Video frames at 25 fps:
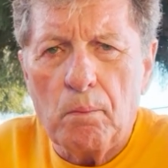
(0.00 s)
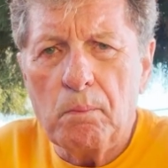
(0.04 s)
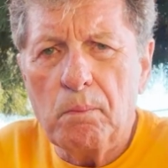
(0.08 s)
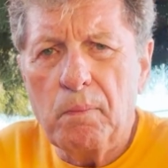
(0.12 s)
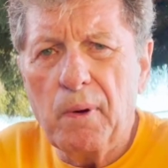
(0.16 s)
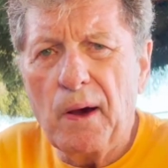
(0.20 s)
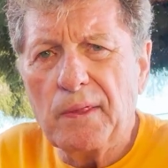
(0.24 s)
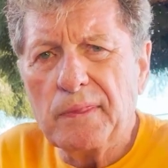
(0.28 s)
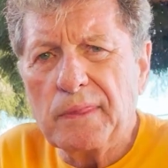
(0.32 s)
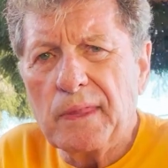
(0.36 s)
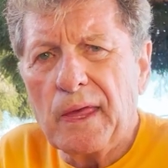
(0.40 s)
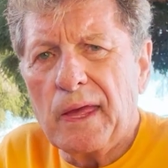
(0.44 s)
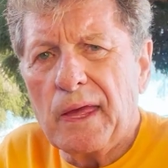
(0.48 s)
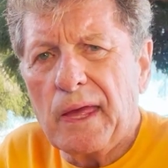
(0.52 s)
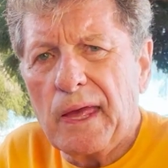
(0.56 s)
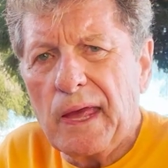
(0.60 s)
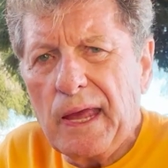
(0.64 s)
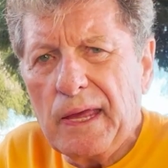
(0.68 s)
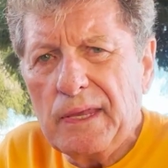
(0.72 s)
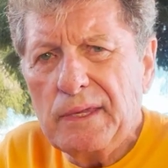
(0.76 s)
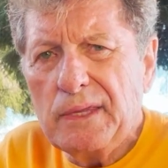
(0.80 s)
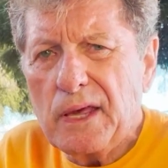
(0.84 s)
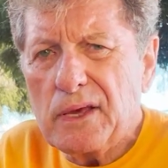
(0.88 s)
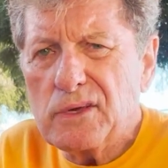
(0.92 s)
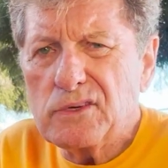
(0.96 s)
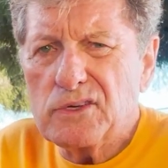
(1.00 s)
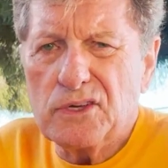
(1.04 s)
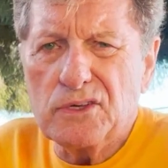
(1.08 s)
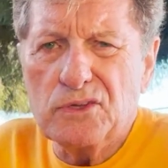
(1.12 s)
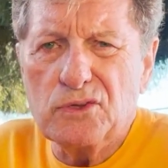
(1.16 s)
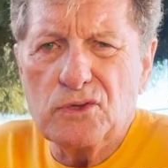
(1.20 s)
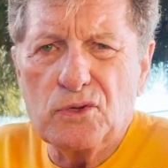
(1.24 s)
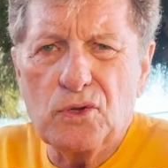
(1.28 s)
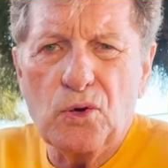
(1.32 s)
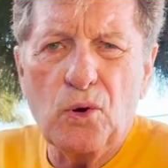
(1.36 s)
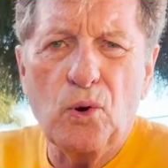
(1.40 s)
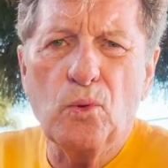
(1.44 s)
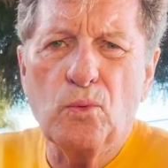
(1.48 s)
But he
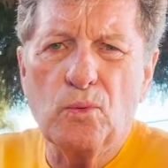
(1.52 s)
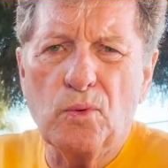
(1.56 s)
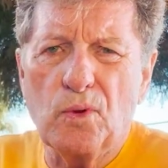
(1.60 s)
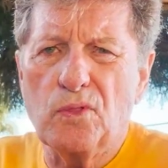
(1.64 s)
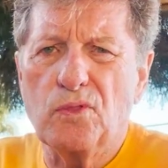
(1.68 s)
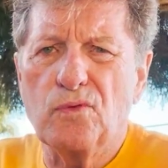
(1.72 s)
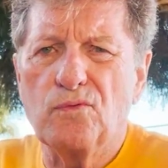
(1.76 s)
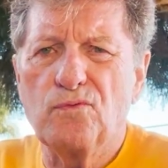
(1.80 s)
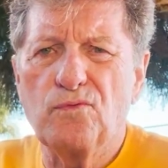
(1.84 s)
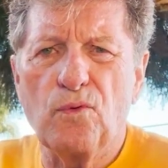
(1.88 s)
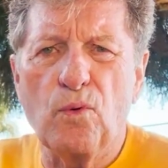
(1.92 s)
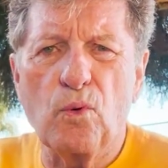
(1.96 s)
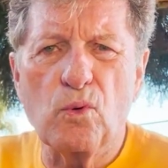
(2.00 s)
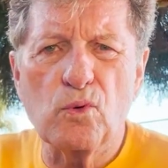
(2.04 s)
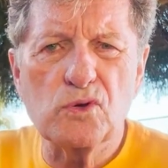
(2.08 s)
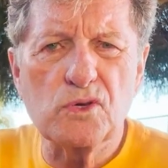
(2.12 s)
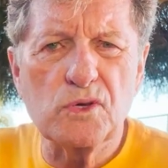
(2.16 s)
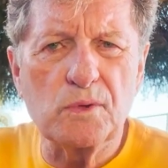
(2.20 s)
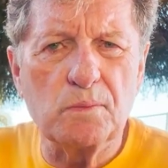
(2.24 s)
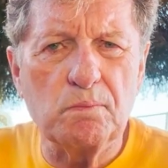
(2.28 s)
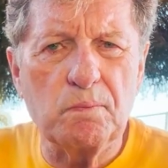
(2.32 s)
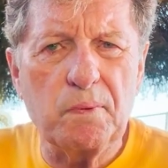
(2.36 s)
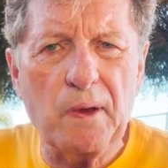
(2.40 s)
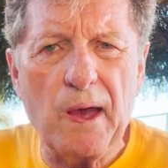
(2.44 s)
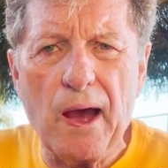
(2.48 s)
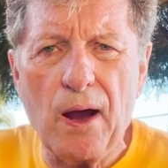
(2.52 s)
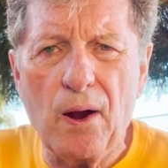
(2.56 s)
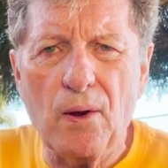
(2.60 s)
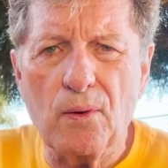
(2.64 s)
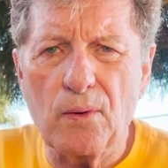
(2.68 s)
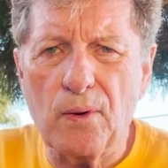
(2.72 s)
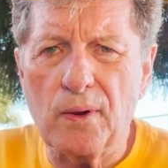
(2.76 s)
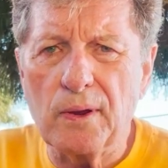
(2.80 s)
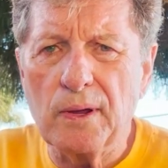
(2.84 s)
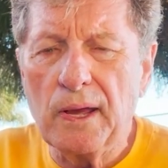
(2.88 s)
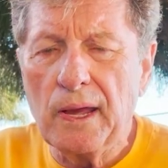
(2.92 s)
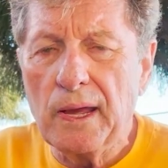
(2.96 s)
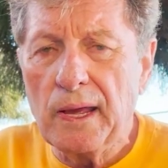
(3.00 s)
doesn't do it with force and
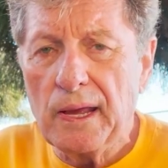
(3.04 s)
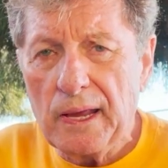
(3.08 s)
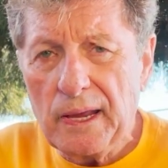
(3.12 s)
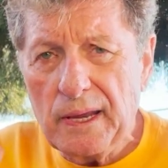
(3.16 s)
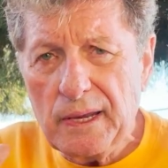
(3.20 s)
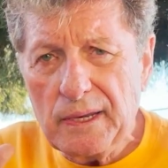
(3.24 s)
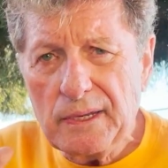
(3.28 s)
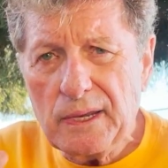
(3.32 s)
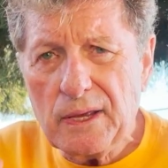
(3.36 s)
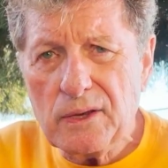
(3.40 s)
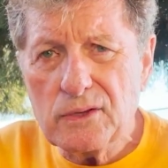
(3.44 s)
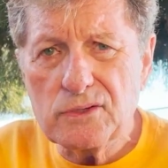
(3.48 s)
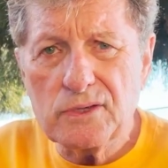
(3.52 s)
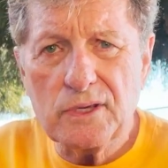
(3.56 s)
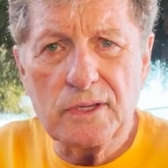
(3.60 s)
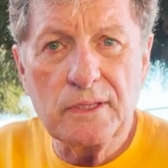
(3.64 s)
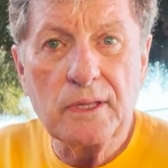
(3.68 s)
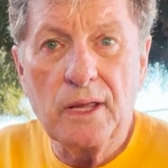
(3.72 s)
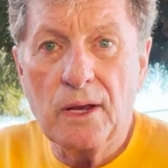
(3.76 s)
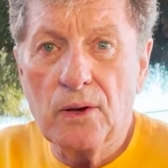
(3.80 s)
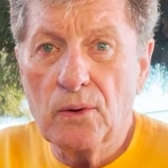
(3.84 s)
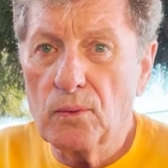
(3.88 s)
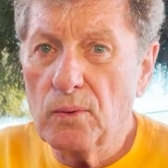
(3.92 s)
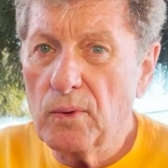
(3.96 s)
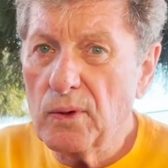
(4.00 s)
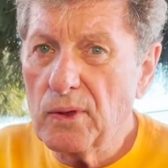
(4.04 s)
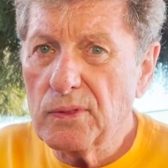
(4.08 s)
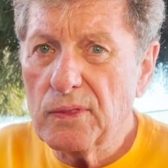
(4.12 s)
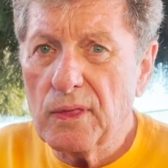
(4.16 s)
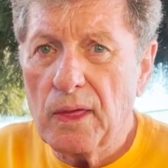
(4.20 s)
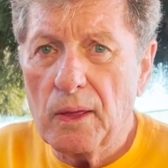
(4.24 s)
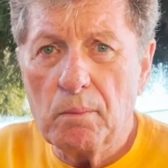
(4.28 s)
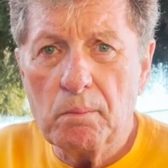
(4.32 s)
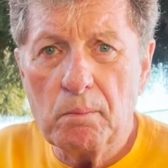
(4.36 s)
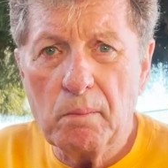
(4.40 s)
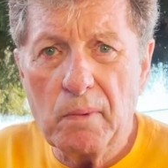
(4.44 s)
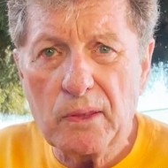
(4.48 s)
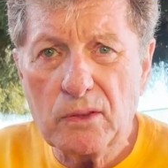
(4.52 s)
power. He does it with
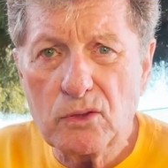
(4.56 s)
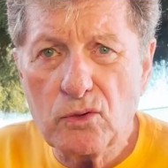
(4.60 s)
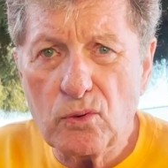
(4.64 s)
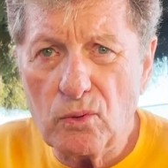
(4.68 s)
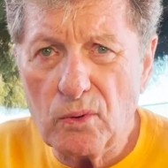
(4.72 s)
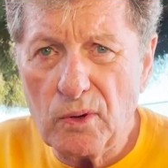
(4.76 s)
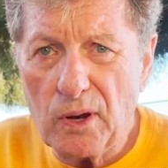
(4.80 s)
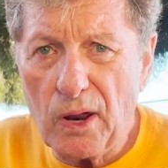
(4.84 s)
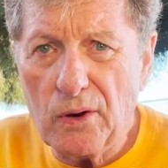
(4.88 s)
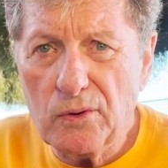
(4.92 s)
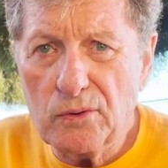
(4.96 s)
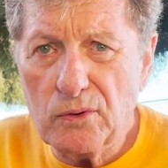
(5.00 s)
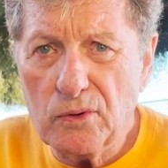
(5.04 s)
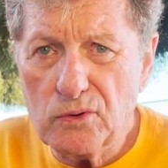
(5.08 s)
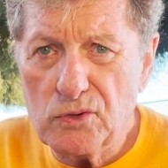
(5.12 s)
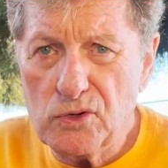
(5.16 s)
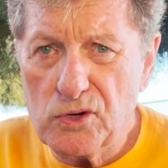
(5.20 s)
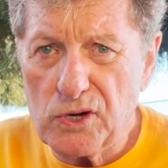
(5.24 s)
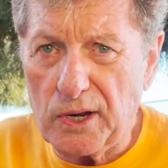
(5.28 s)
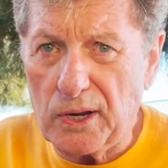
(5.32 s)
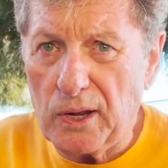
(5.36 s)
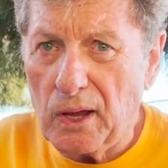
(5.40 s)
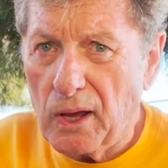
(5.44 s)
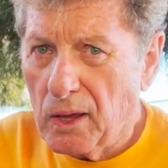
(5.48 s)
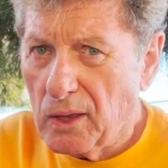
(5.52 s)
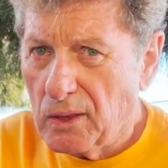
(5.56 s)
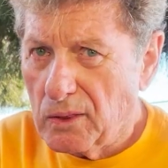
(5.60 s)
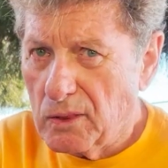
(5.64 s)
mental energy.